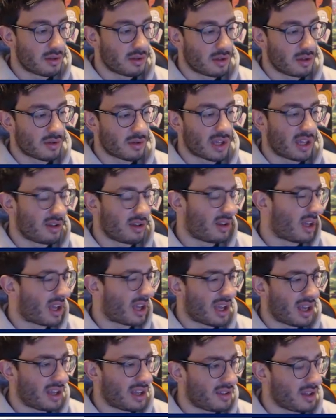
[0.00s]
Okay,
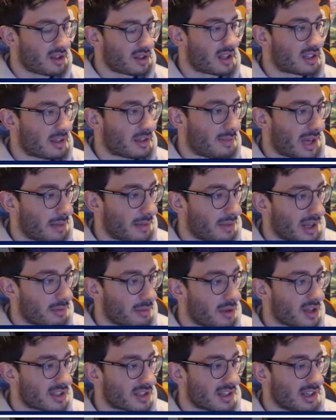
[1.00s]
I think that's a bad play
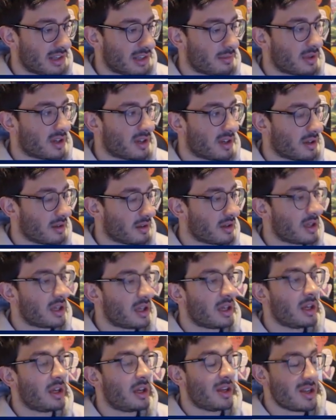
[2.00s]
personally, but
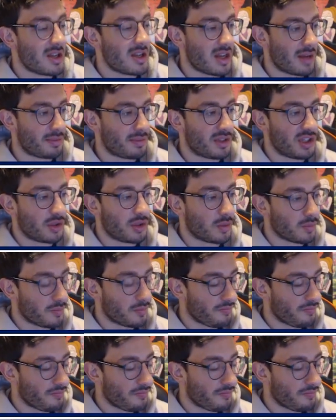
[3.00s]
up to you.